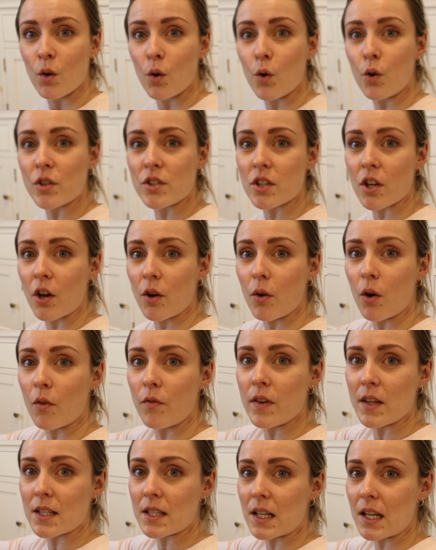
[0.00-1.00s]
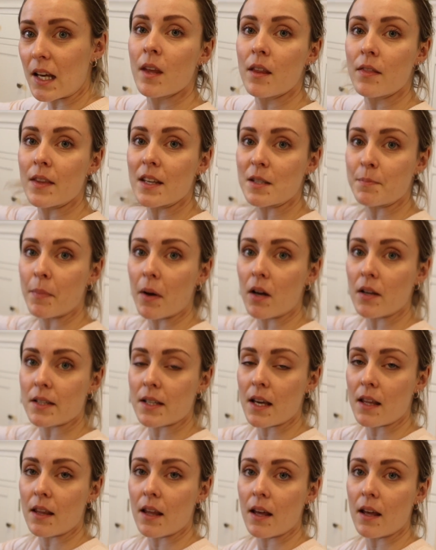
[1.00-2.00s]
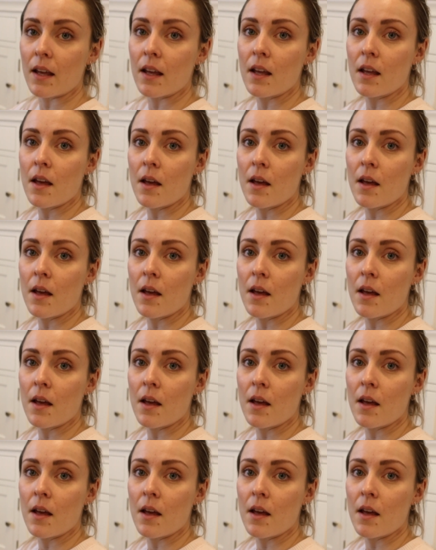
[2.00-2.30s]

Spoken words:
Also, obviously, this basket that